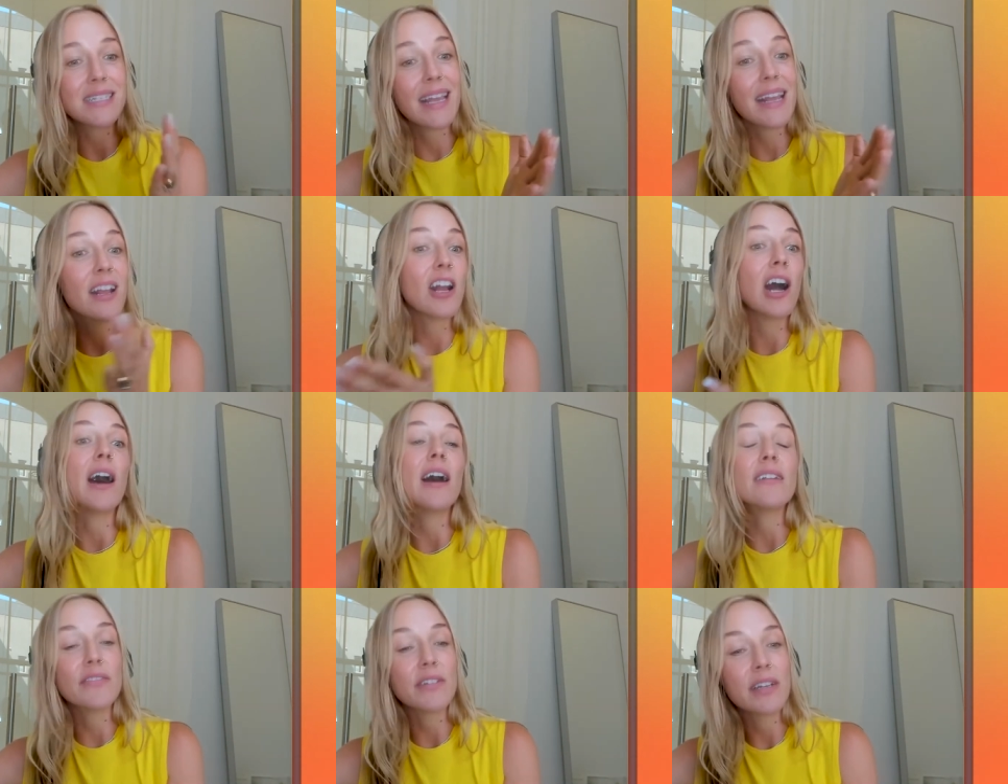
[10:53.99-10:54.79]
thank
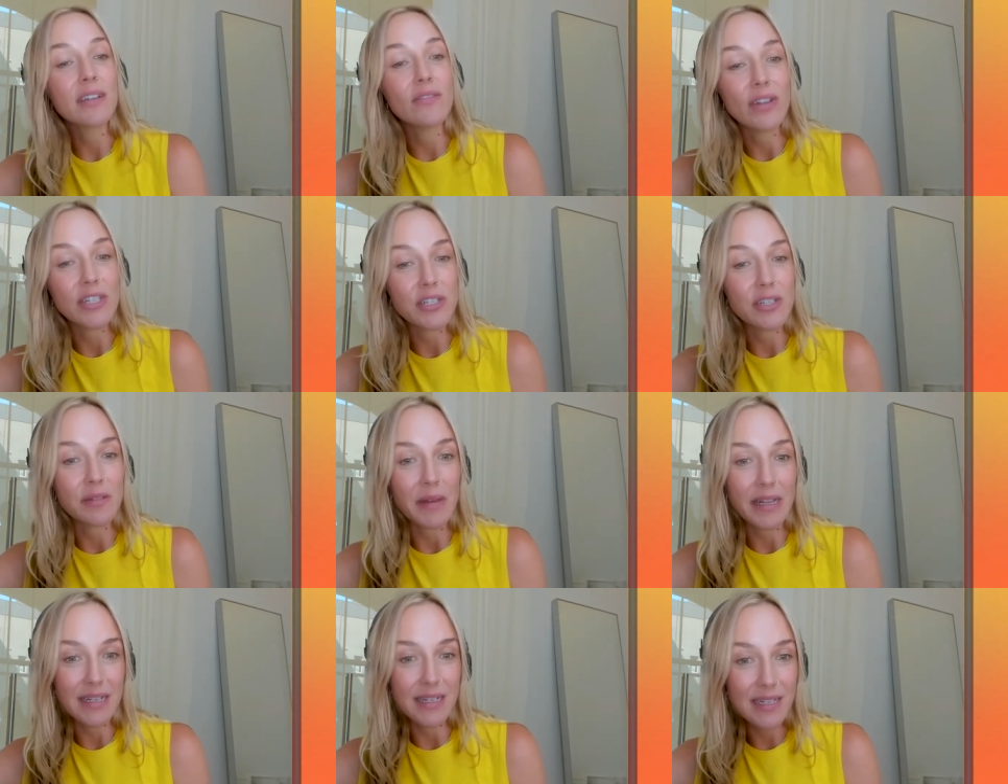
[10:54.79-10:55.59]
god for conventional
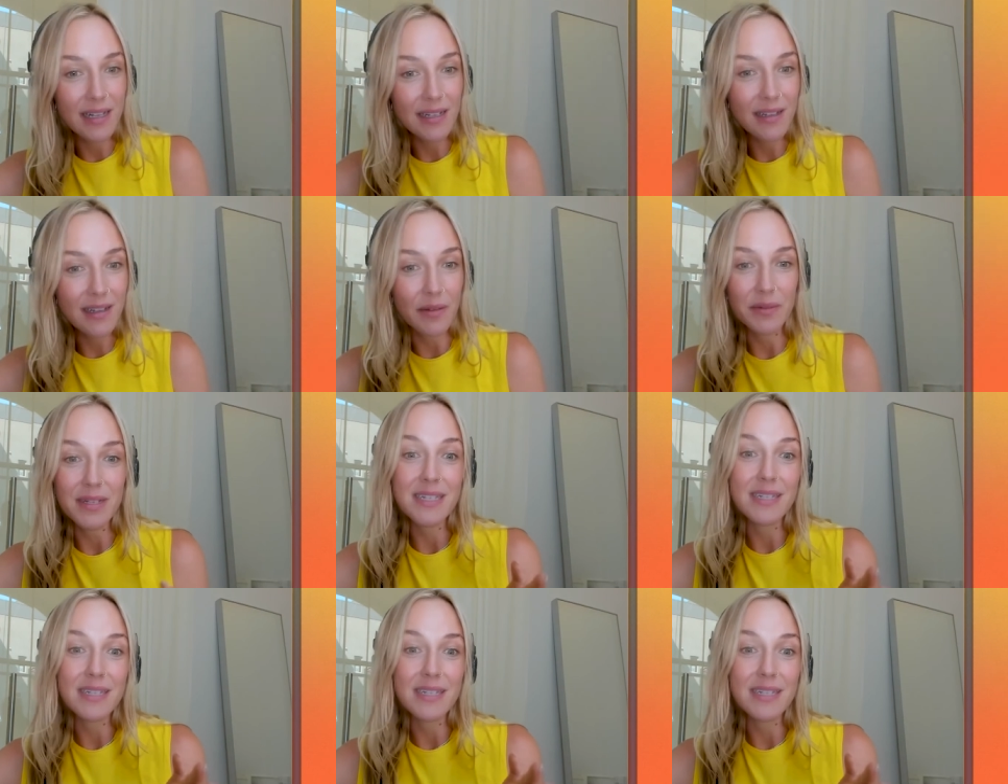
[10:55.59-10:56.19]
medicine that was